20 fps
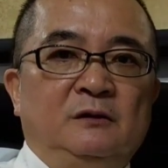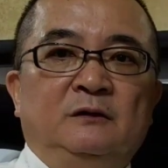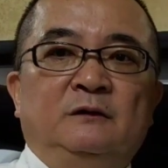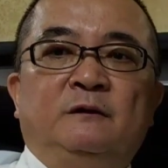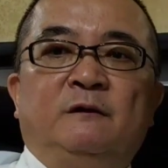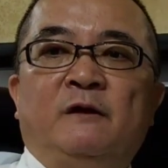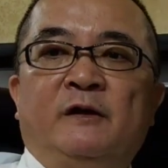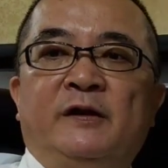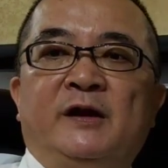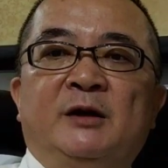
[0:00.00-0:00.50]

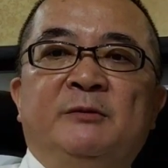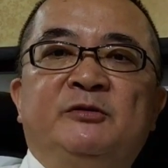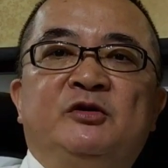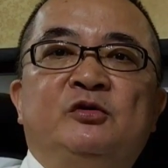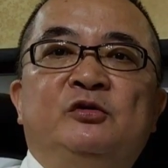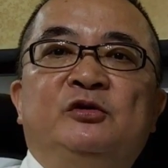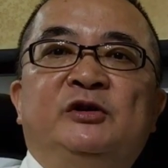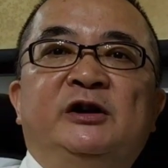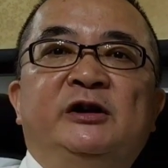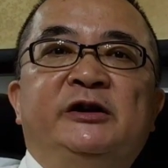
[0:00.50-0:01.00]
for them
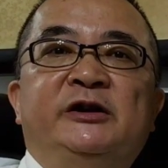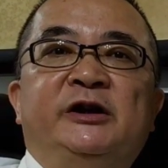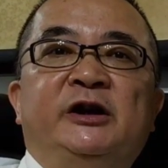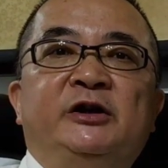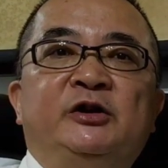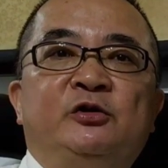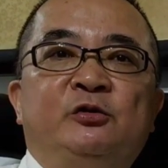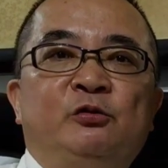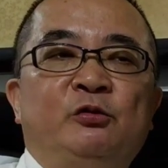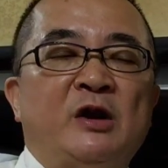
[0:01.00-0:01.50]
to
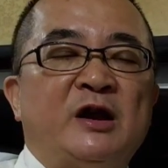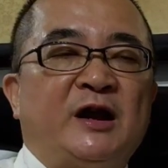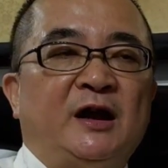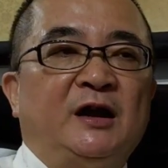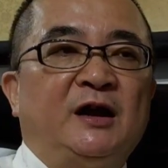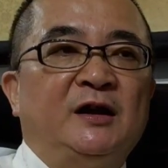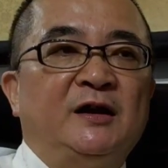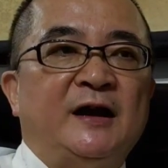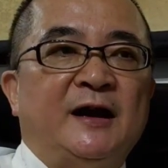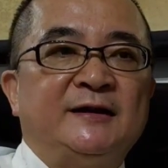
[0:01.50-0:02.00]
learn to
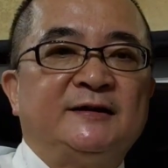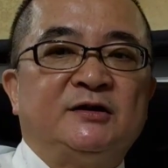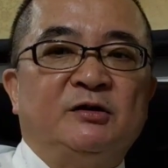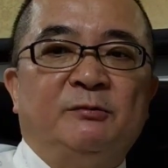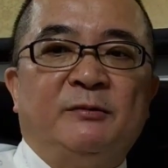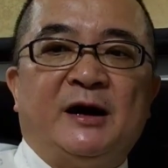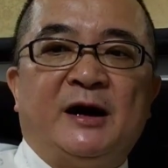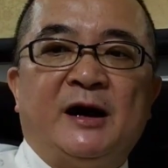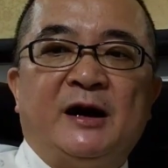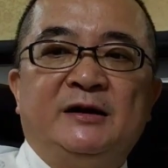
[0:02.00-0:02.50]
recognize
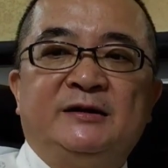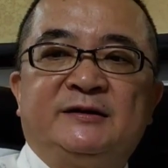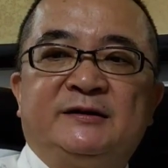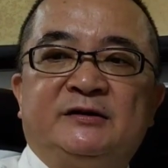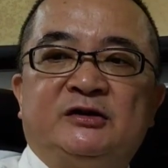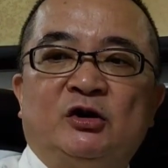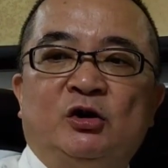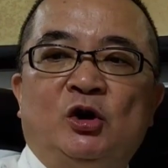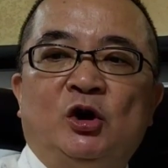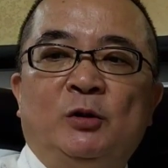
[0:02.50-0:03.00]
the mind,
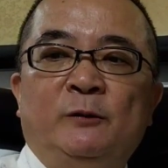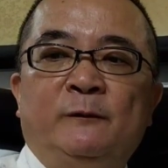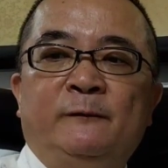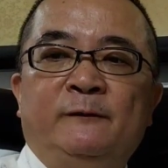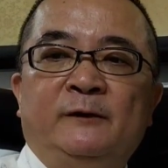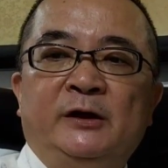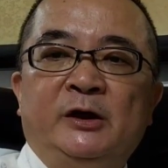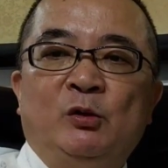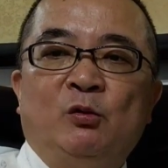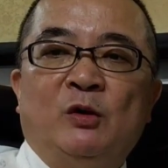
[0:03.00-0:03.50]
so
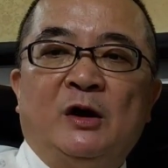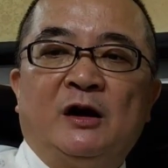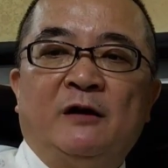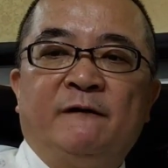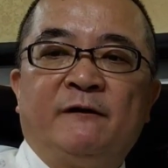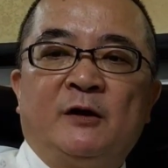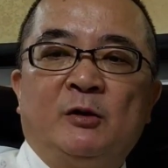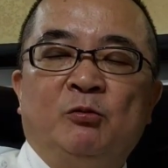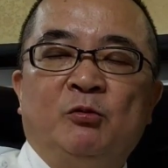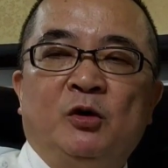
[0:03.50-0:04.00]
hopefully one
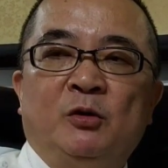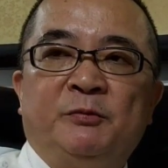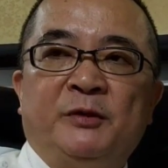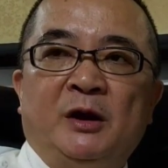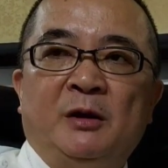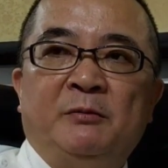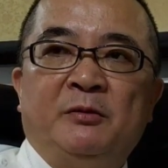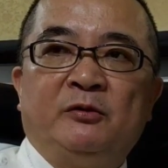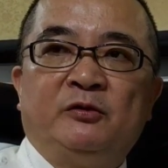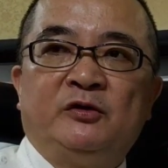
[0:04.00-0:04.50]
of them will
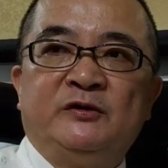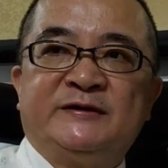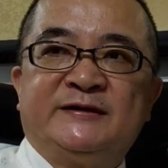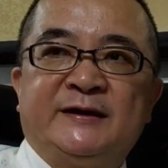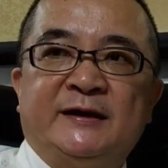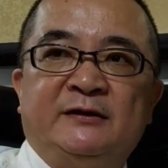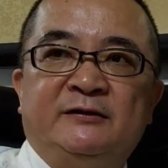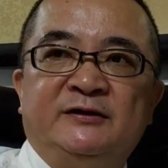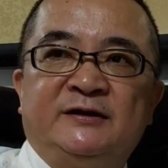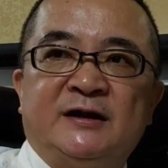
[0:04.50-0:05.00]
be able to
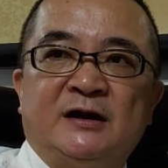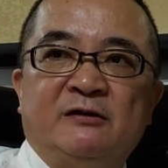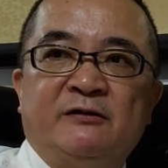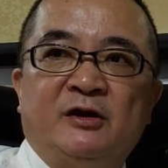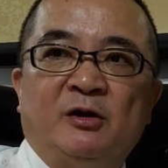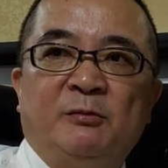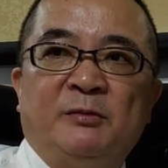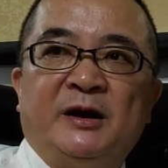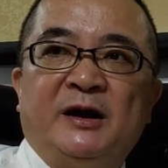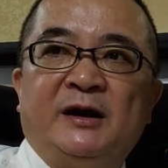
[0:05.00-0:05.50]
settle down
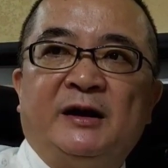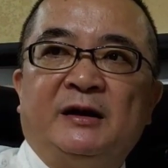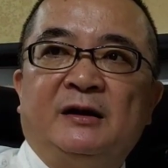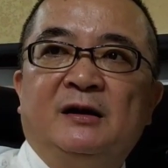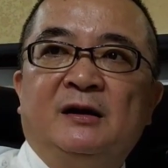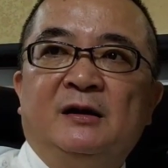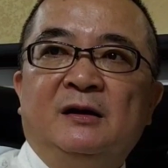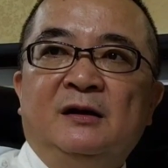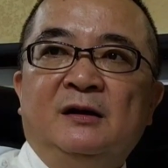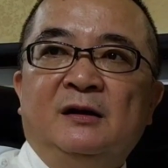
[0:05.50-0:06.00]
their mind
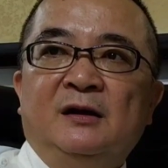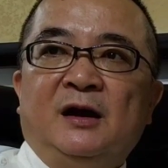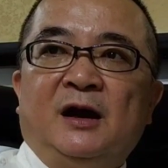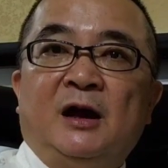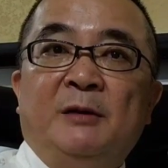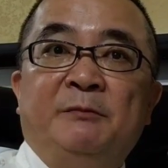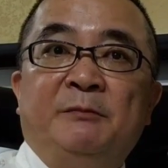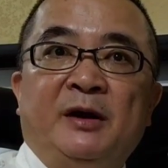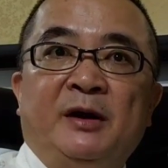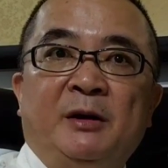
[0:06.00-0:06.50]

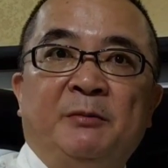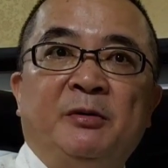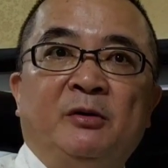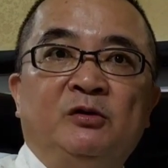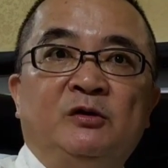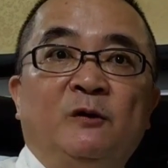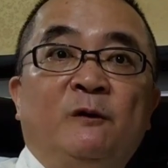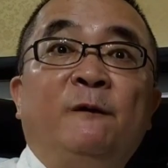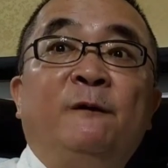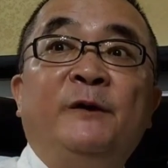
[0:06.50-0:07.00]
and be able
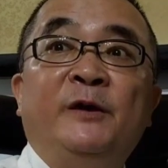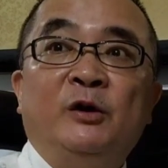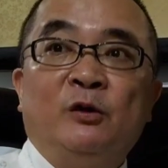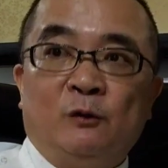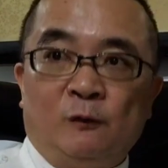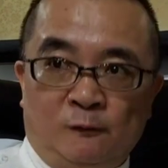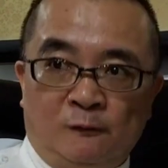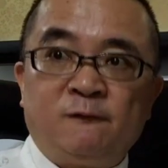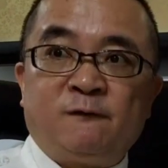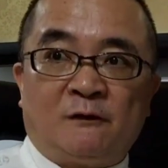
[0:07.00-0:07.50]
to
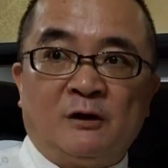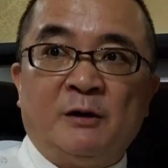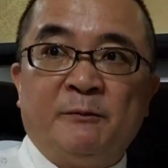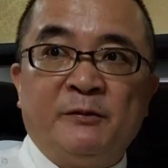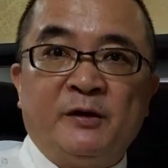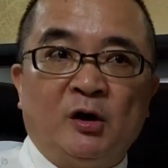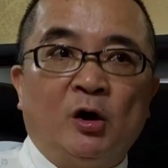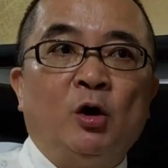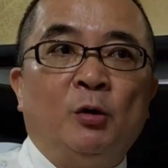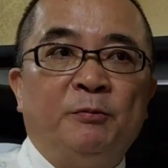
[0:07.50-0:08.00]
feel
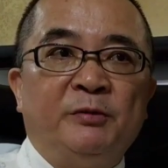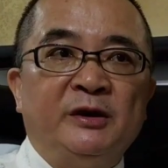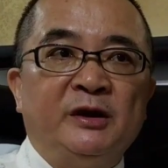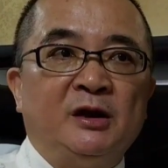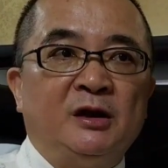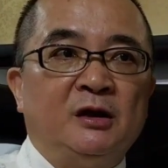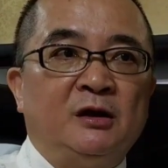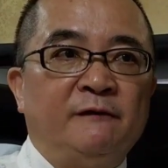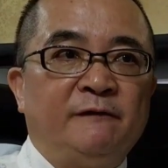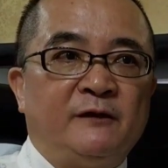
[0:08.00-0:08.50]
from the
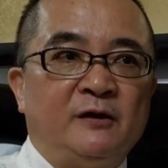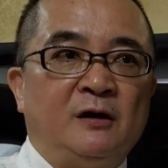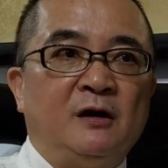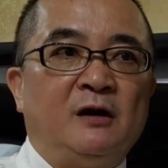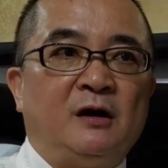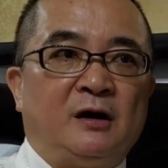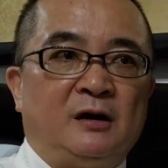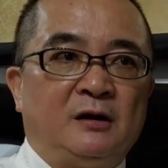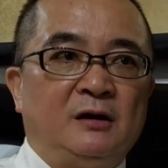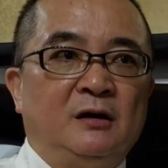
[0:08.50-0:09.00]
opening of the
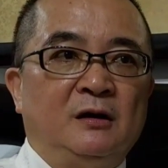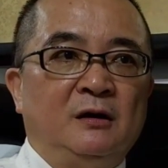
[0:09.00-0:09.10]
heart,